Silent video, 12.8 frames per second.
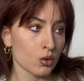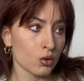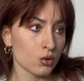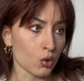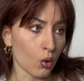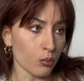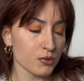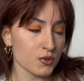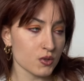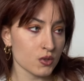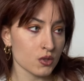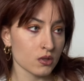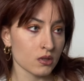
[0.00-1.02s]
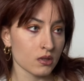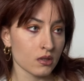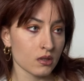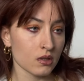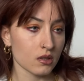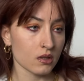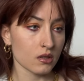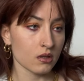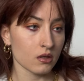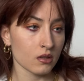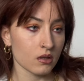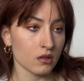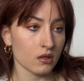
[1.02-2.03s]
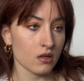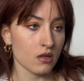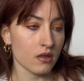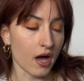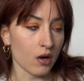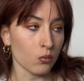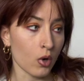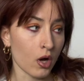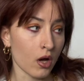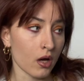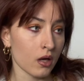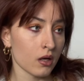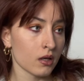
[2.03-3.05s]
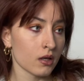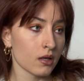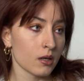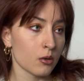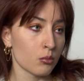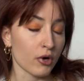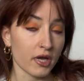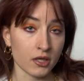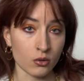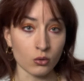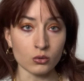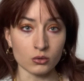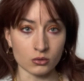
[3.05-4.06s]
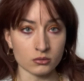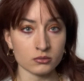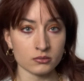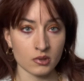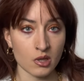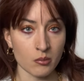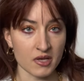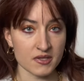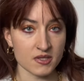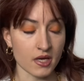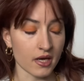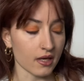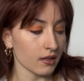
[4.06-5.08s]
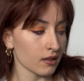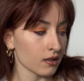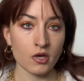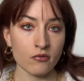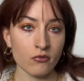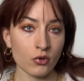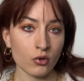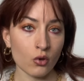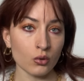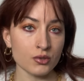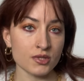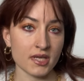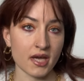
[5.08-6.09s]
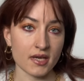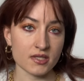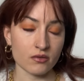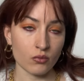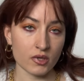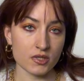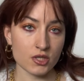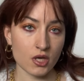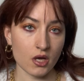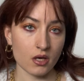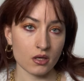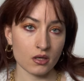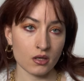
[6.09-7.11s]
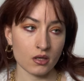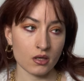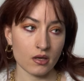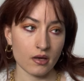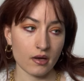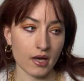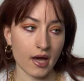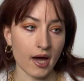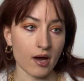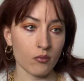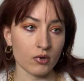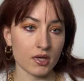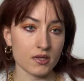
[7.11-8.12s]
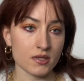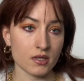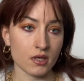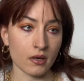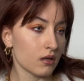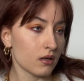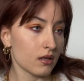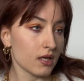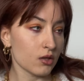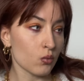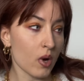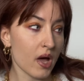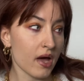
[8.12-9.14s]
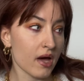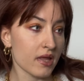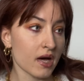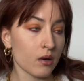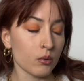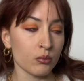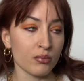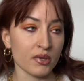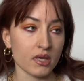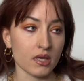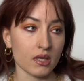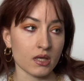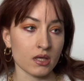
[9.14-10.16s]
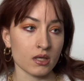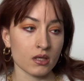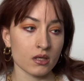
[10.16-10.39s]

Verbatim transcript: tops that were pretty cool, I might say, for the colder days of winter I wanted knitwear that would be